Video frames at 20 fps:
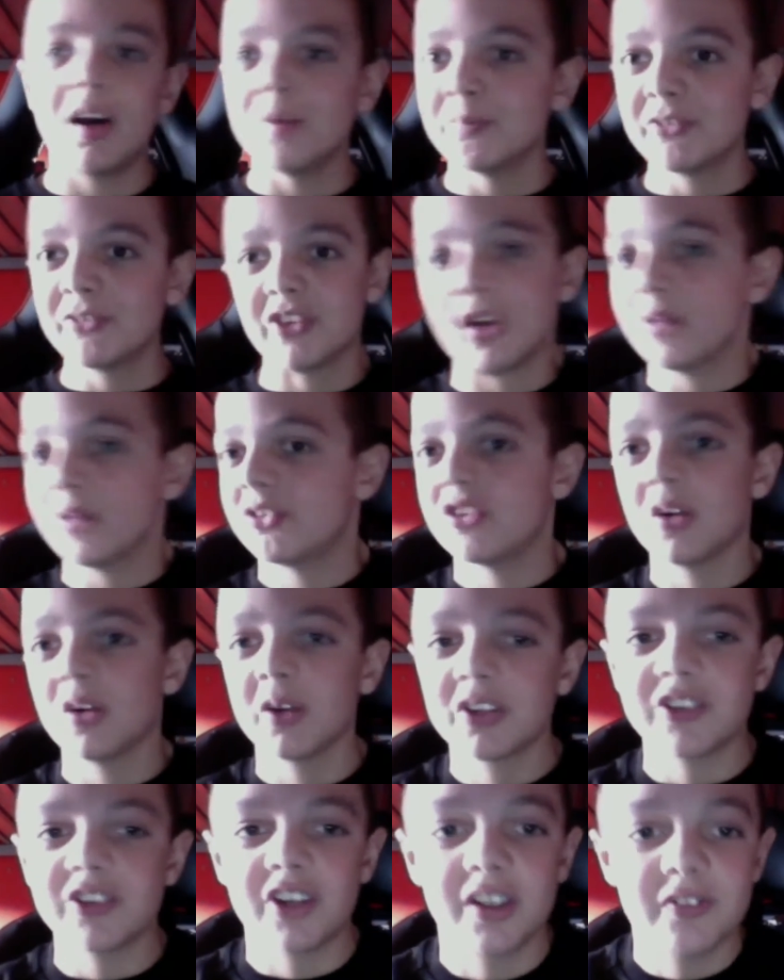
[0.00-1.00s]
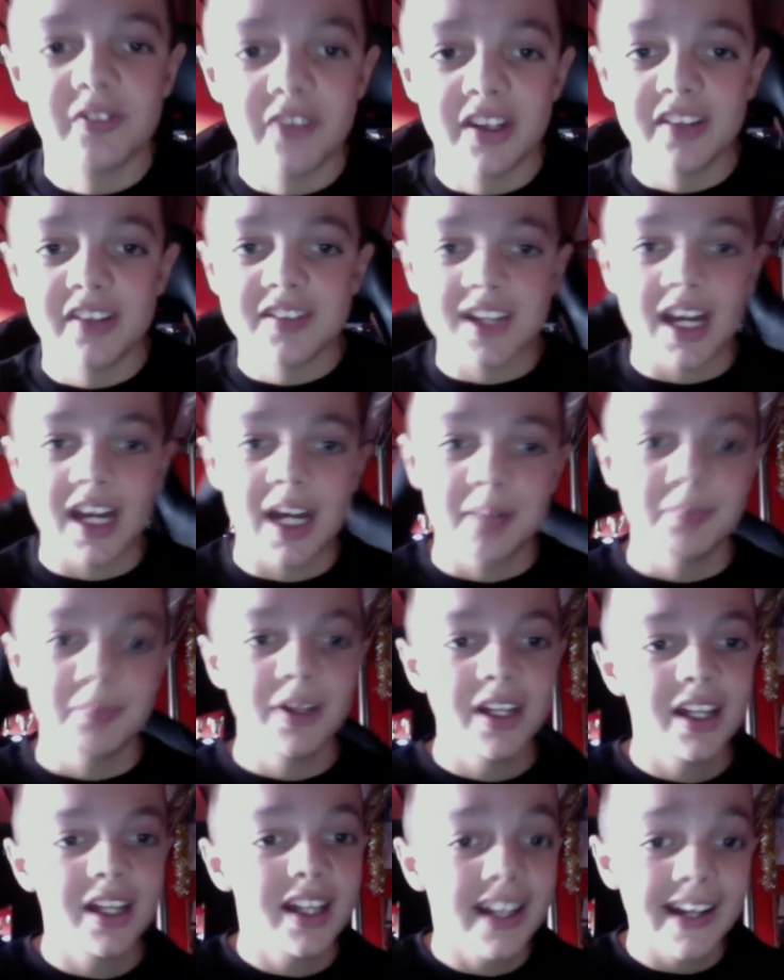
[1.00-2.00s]
so excited for this game.
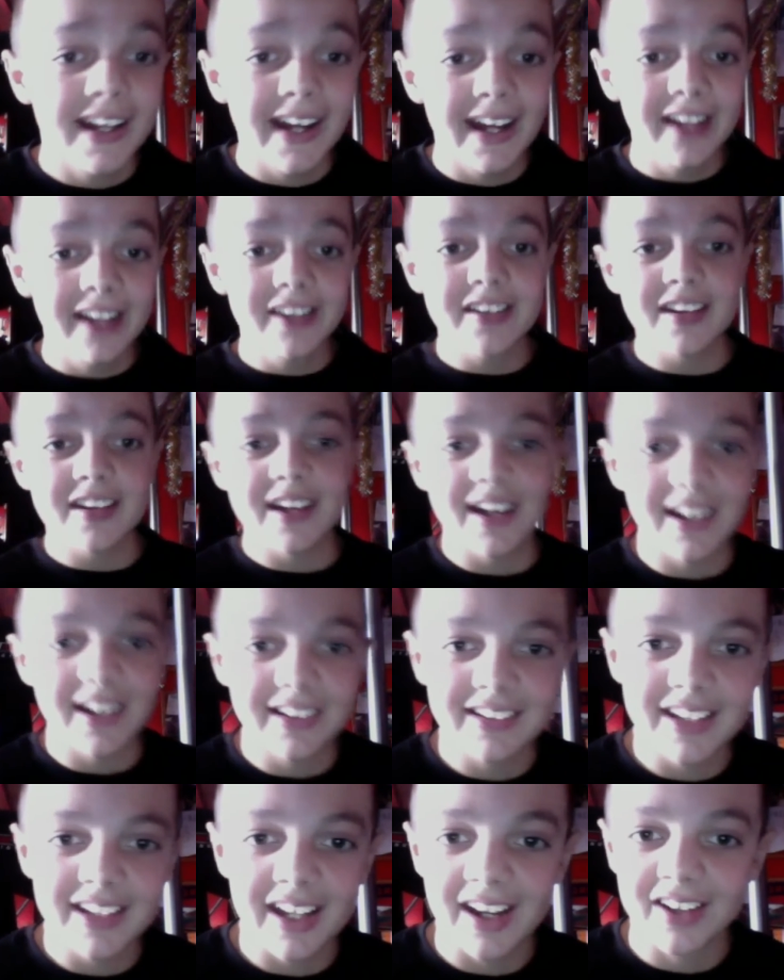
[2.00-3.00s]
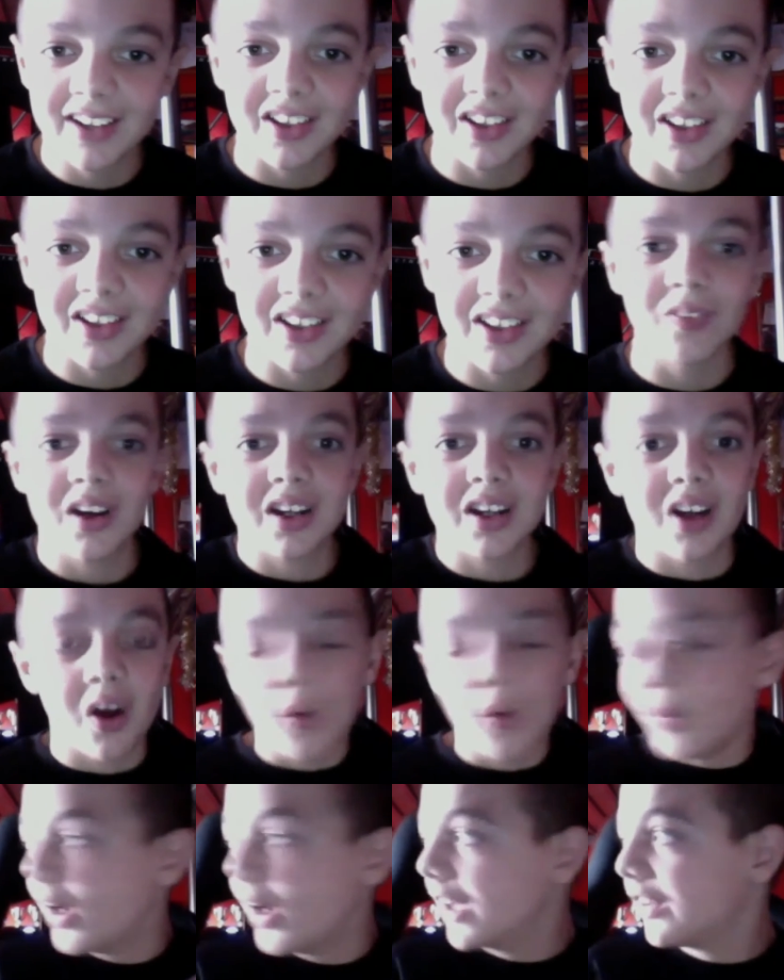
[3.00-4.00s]
And, I
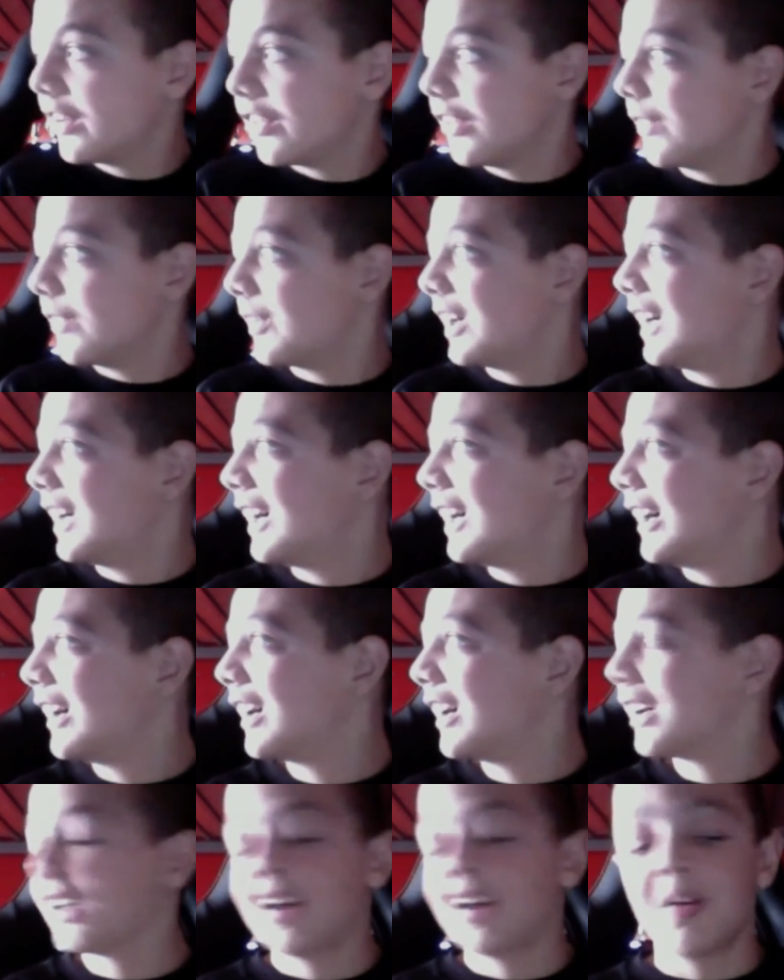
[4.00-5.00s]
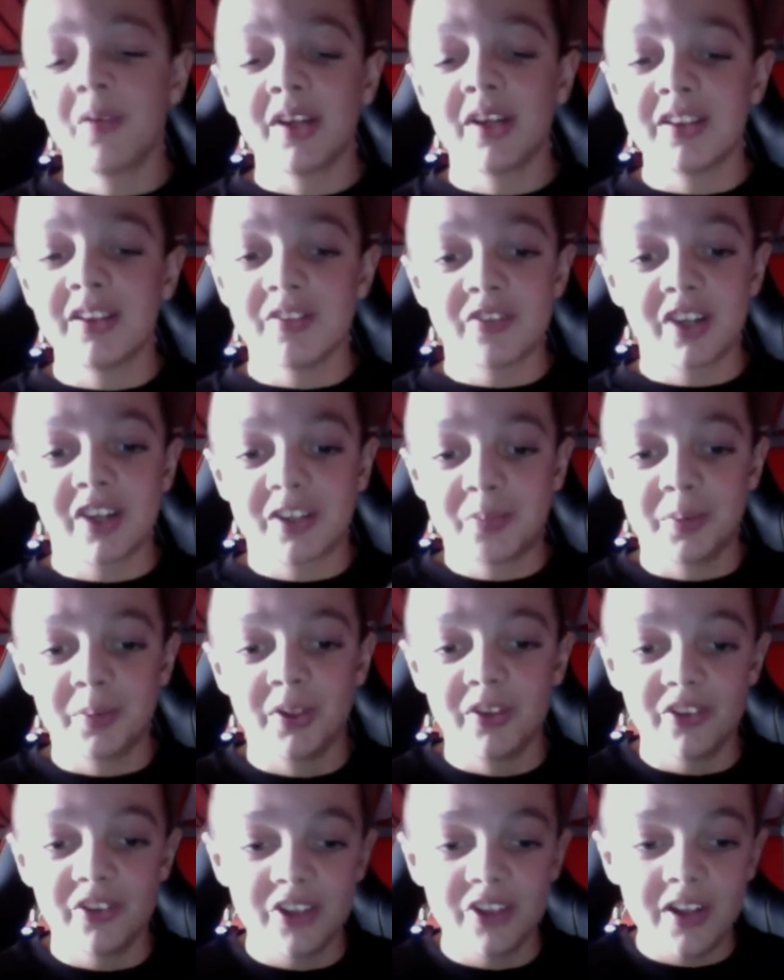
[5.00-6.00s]
can't wait to Fresh
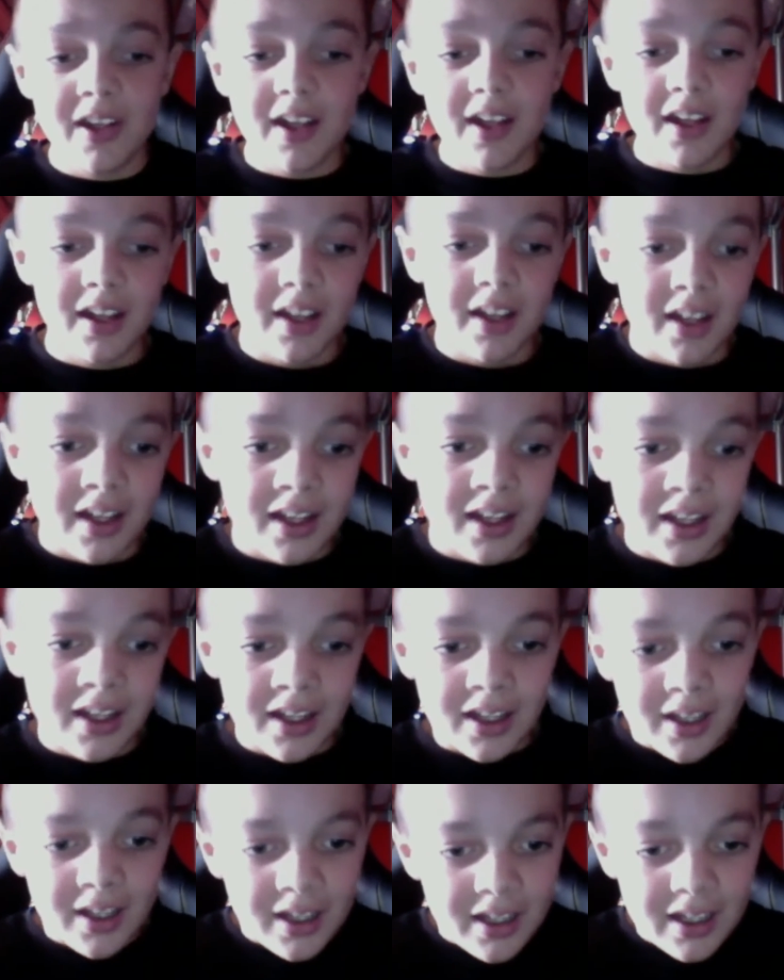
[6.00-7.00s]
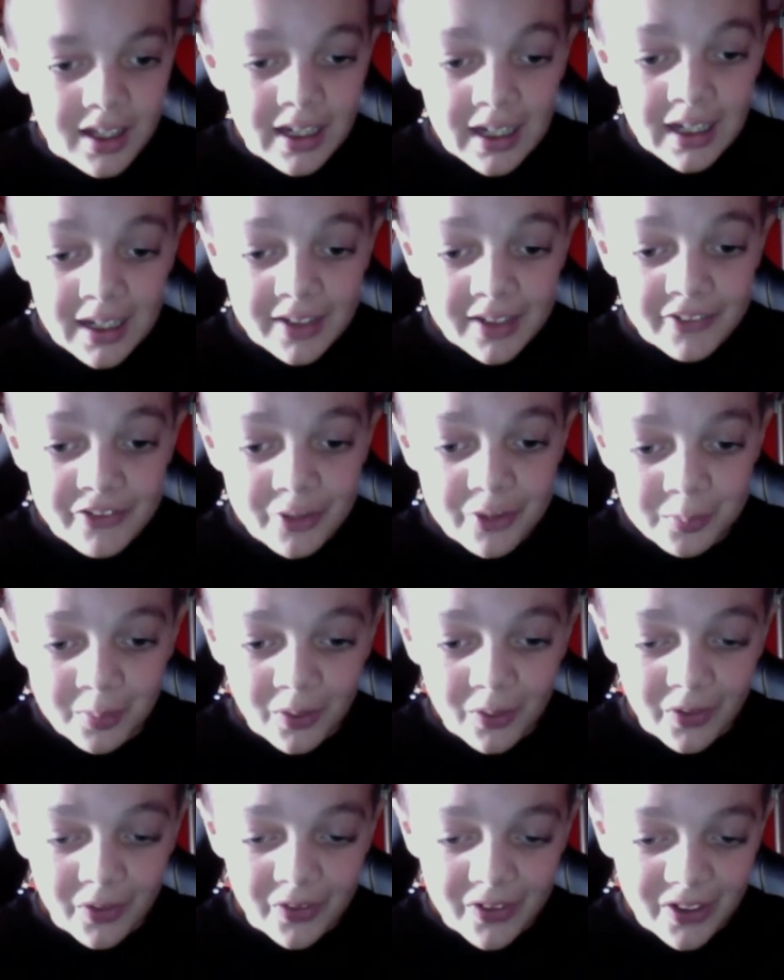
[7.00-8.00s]
Blues
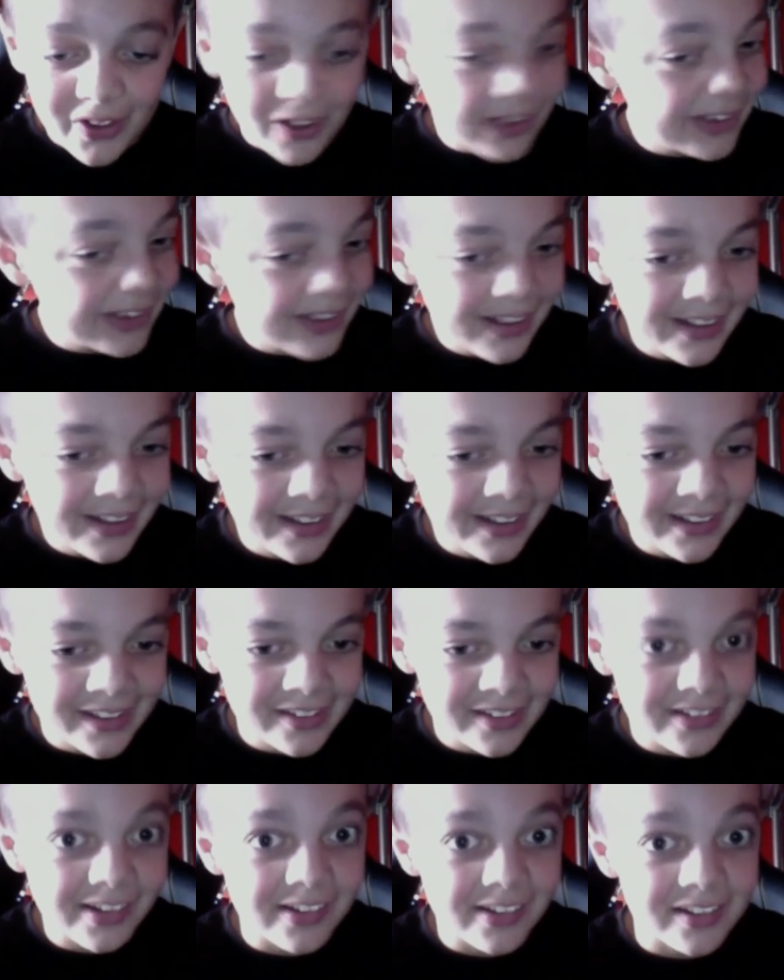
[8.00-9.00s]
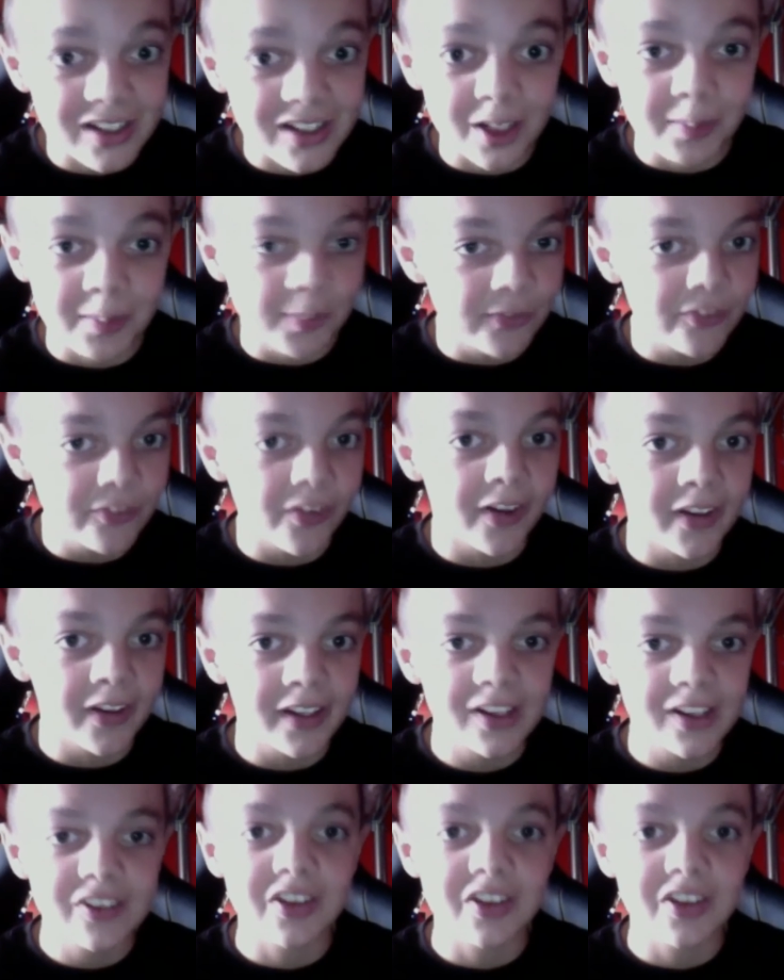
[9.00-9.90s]
tomorrow night. It's going to be fun.